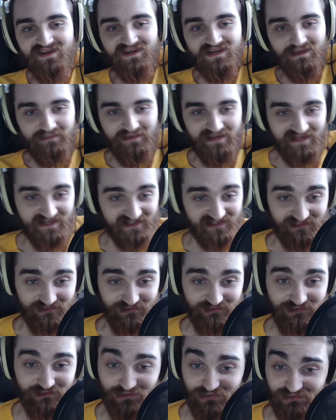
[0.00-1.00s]
Because
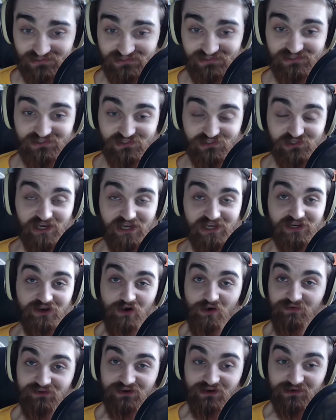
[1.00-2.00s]
you're a
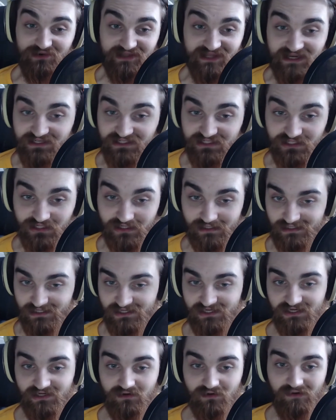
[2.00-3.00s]
psycho if you're in that
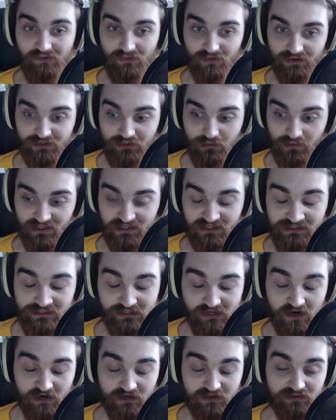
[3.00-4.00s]
church. Or you were
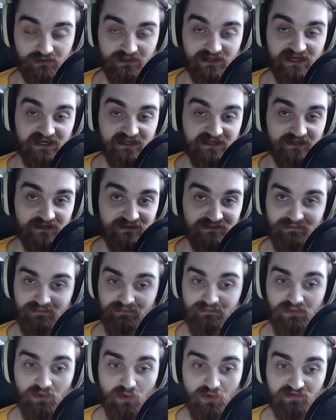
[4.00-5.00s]
indoctrinated.
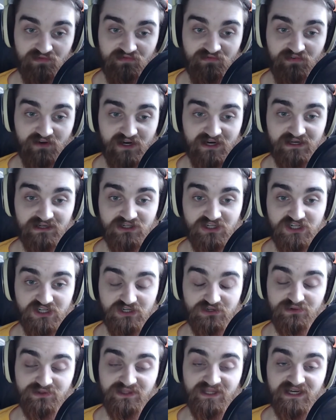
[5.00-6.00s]
Poor fucking
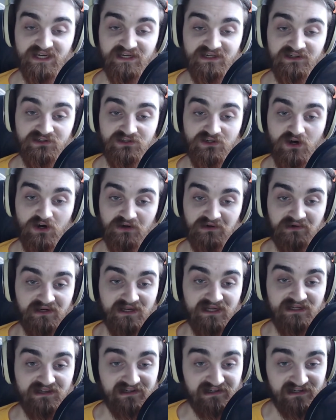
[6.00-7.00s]
children that get
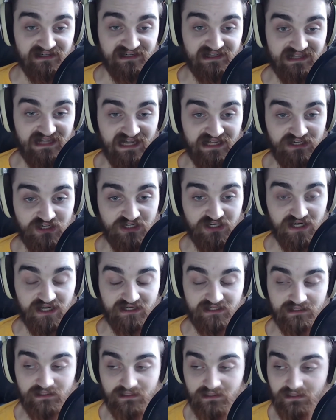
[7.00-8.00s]
indoctrinated into that
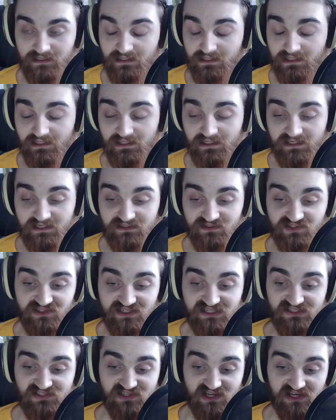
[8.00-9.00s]
shit. It's
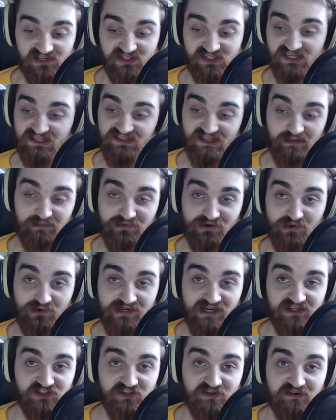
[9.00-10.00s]
disgusting. They
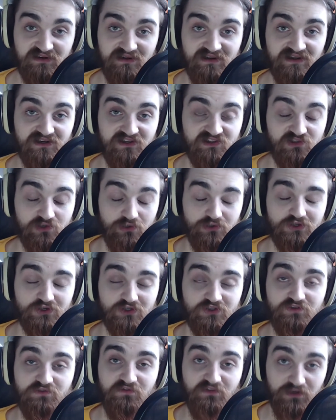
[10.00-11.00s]
protest
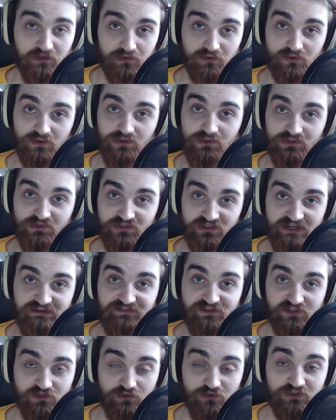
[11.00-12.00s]
soldiers' funerals. If
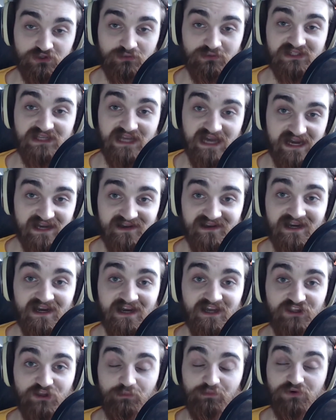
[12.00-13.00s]
the soldier was gay,
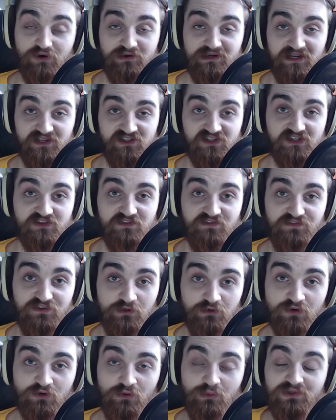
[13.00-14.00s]
they'll protest his
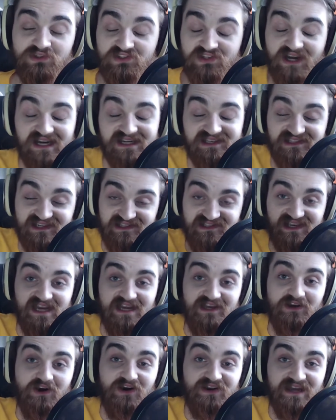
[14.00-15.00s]
funeral with signs that say
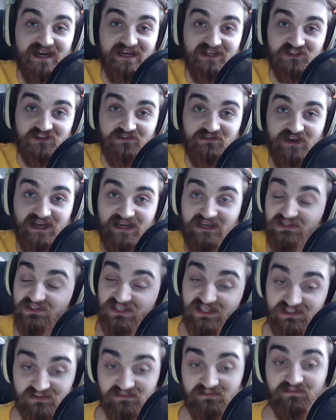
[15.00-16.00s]
God hates fags.
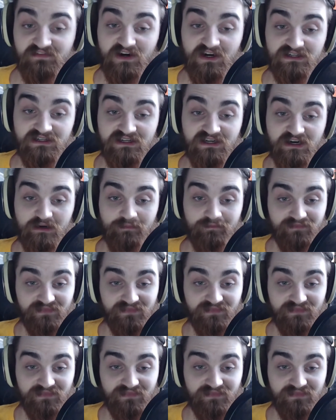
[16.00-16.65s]
That's fucked up.